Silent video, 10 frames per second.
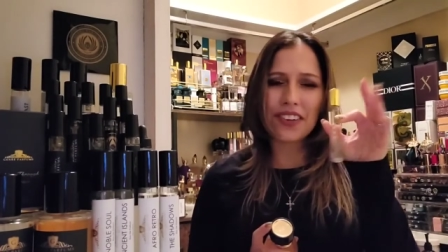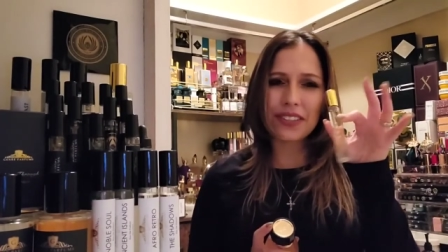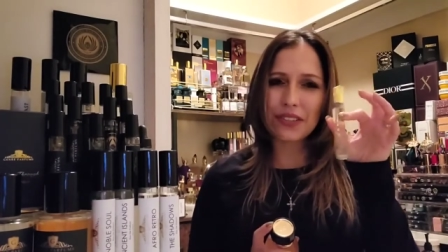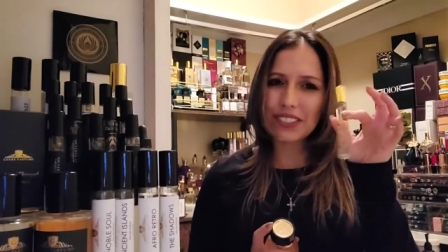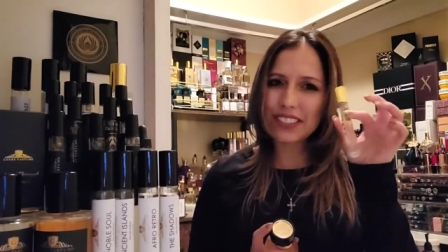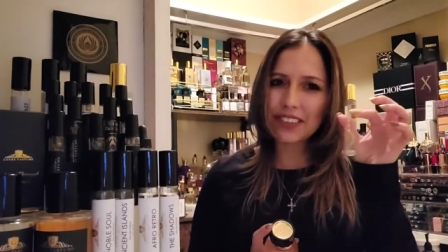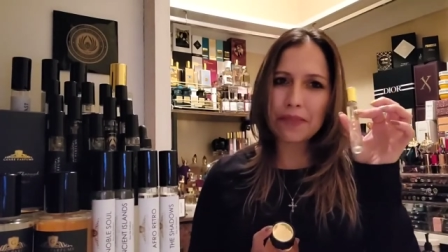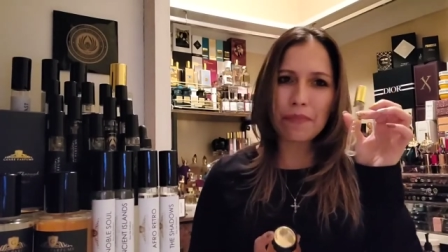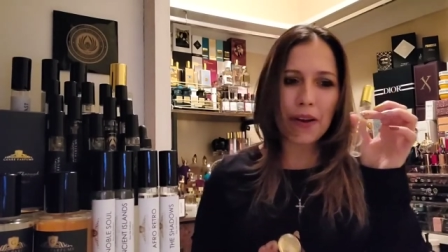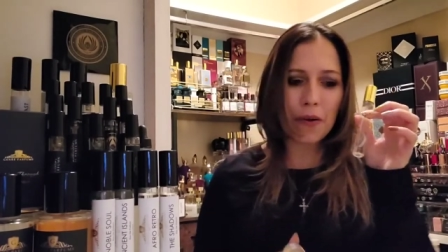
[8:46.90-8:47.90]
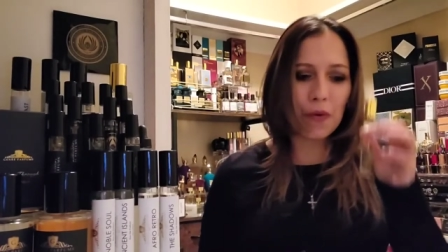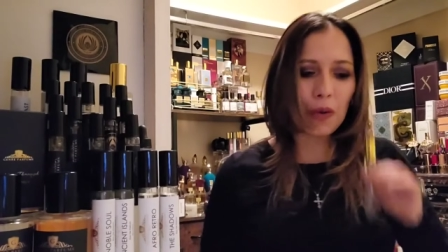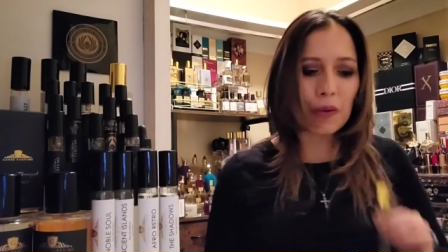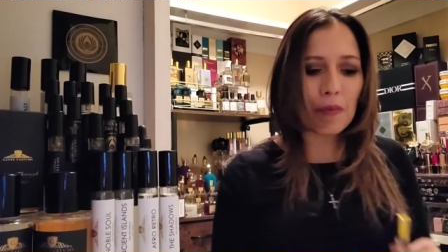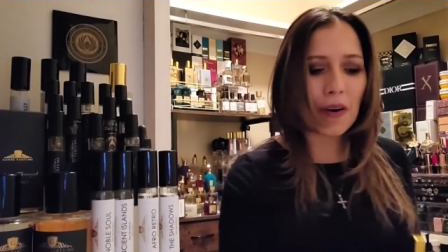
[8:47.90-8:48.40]
Victoria's Secret Bare
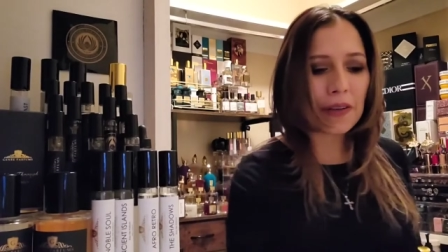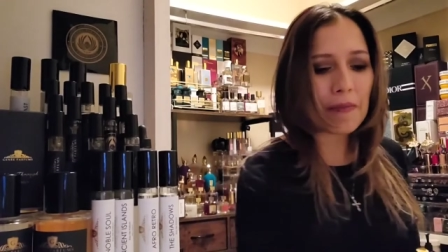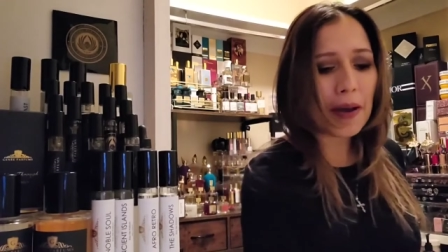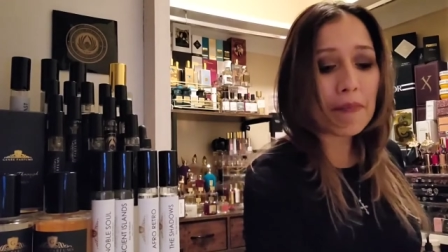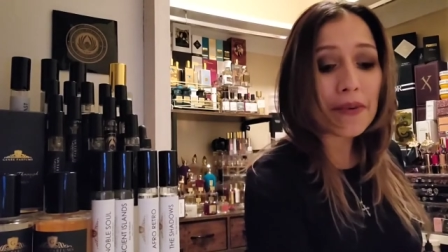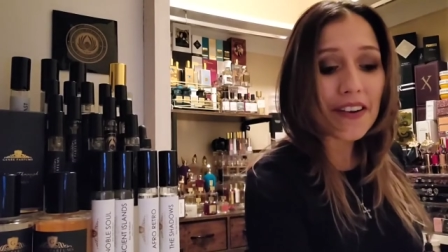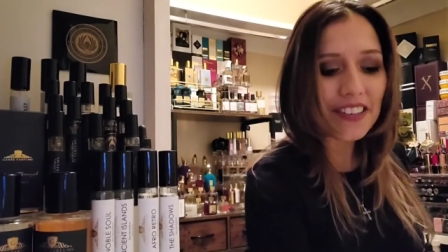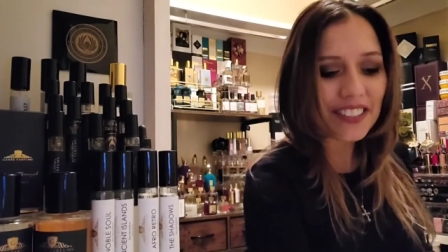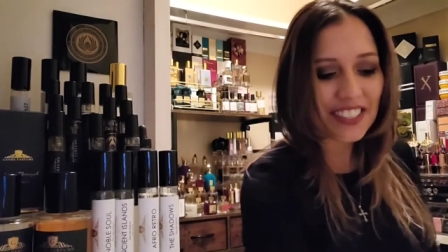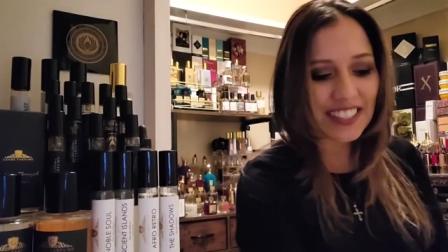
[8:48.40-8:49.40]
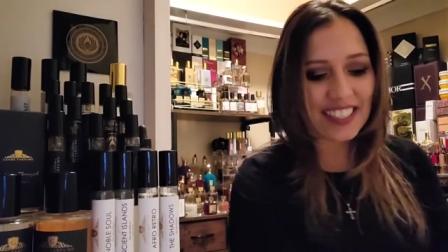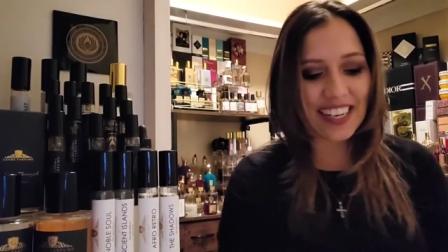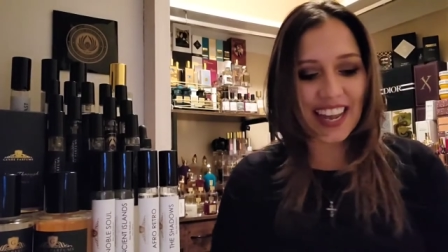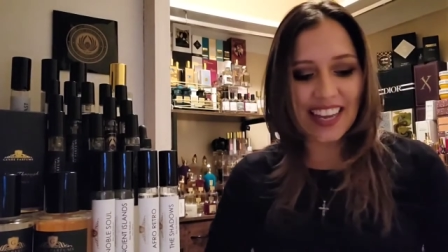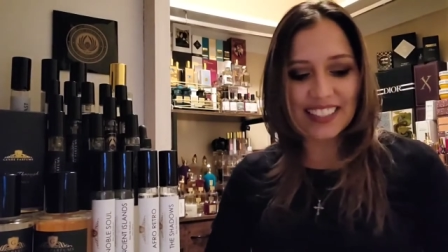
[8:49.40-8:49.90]
rollerball in my purse just in
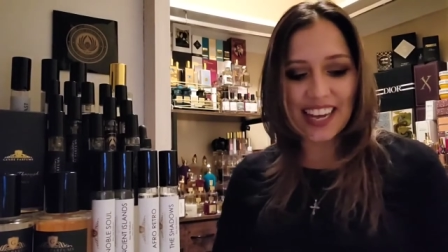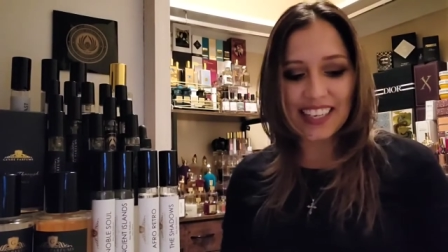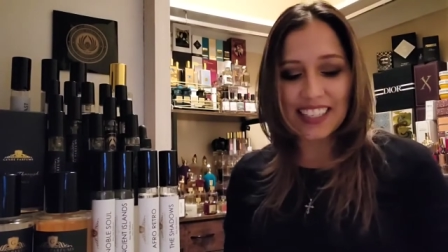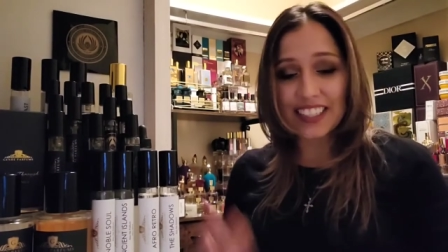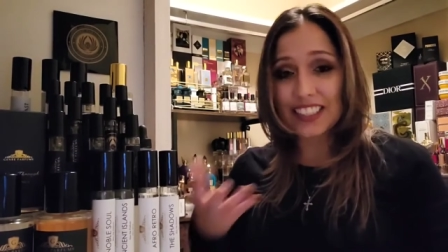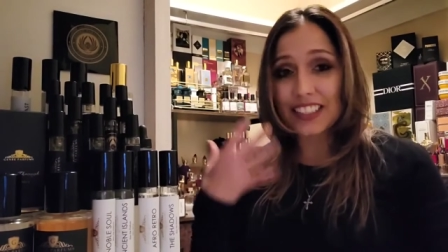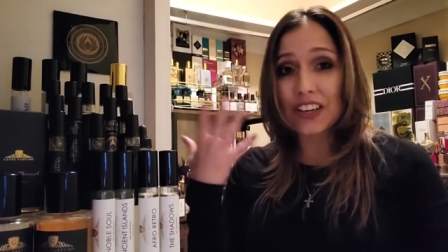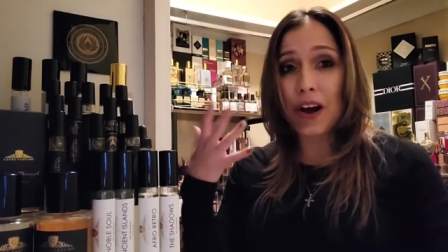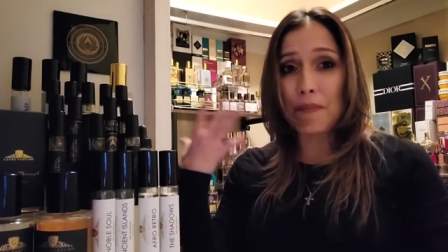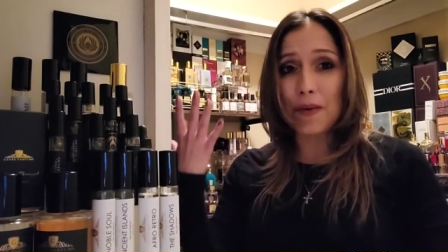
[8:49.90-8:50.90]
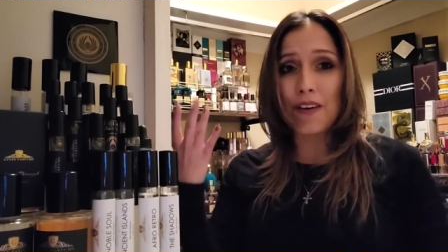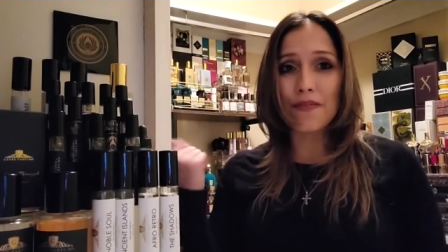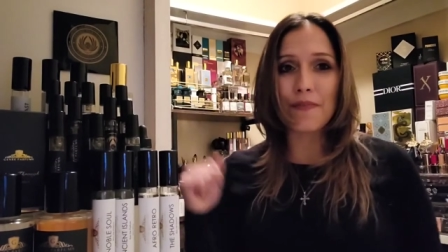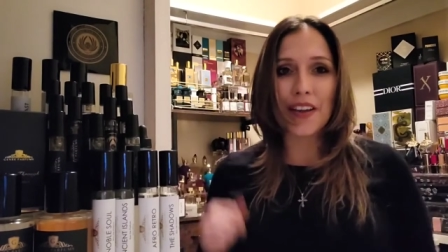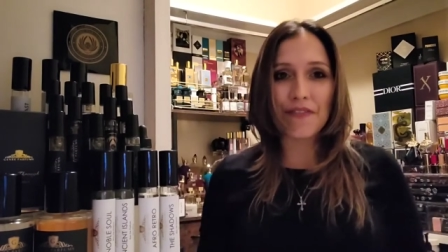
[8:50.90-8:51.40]
case I needed to top off
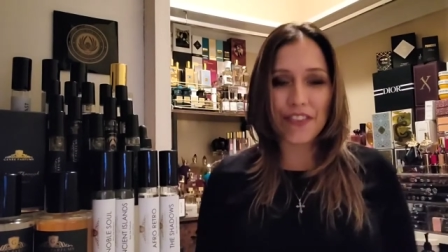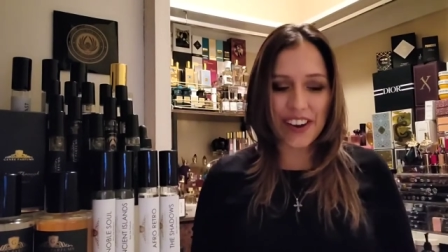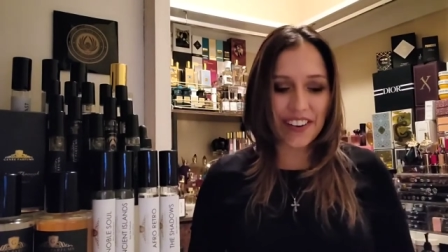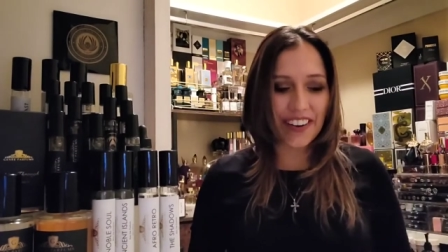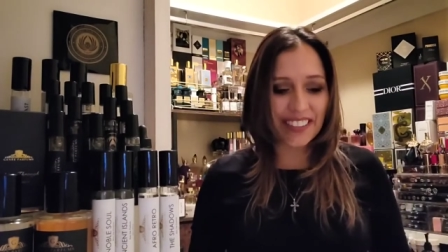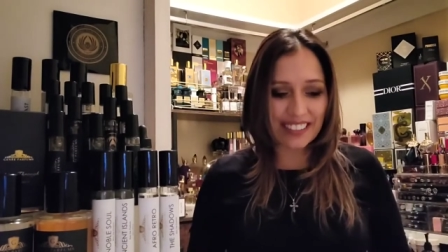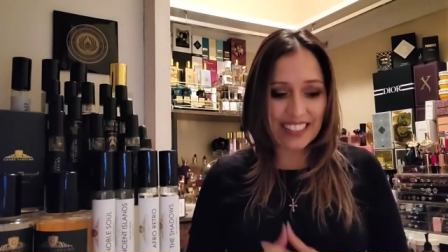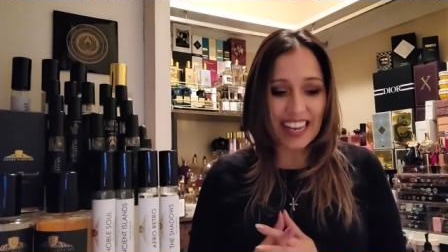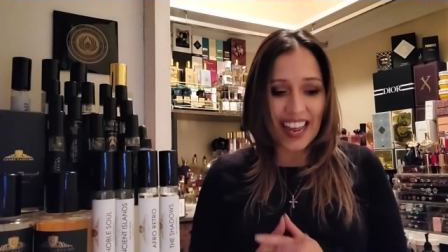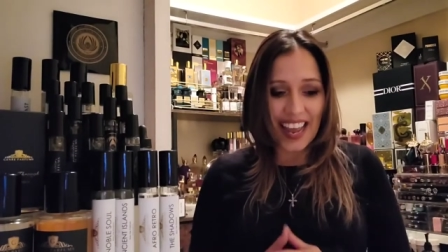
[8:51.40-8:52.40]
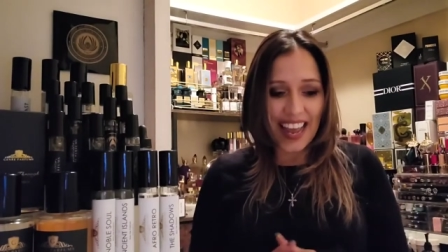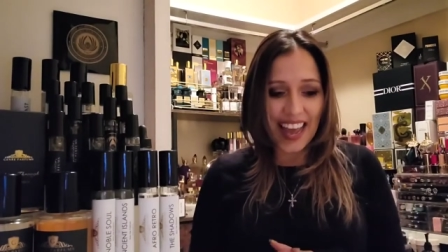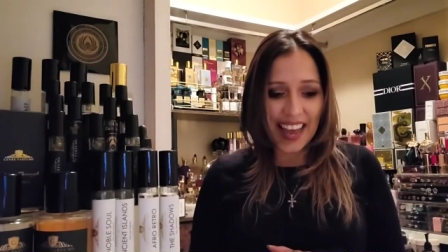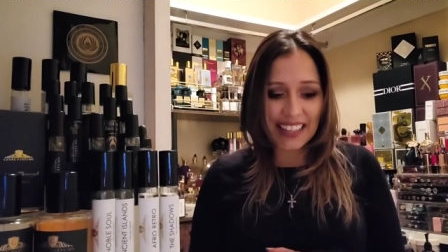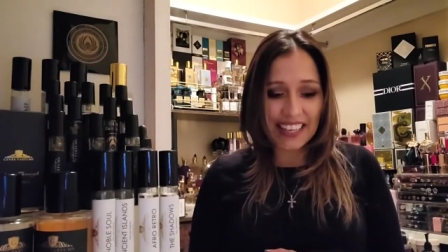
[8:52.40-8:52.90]
my fragrance.
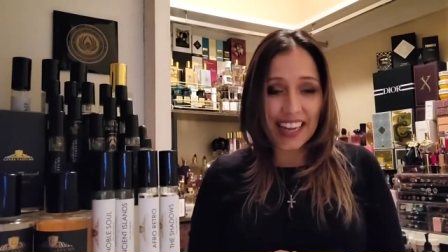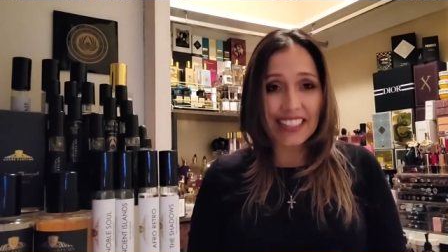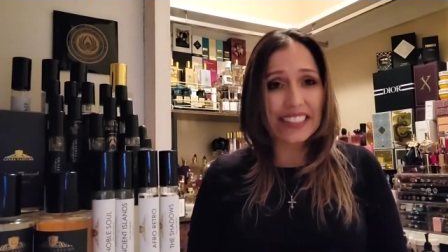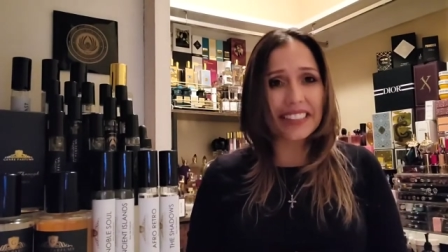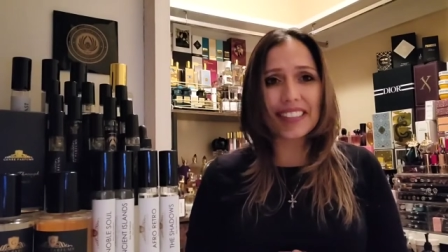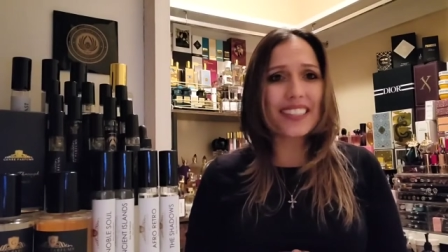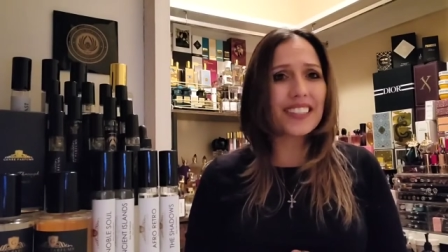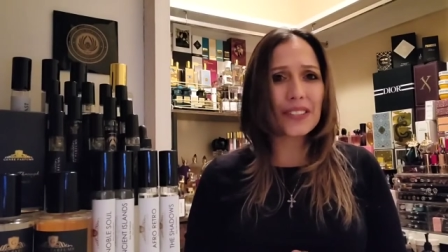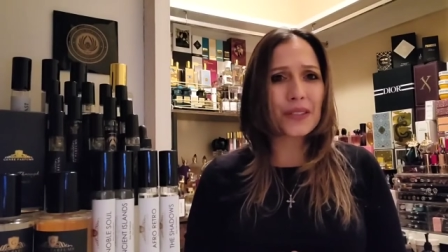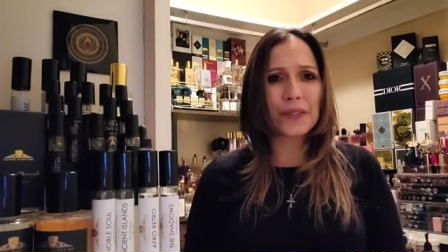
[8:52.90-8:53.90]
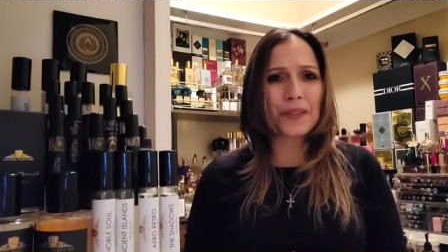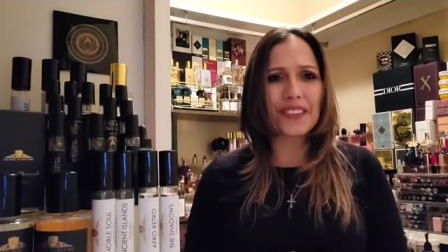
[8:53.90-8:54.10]
And I didn't need to.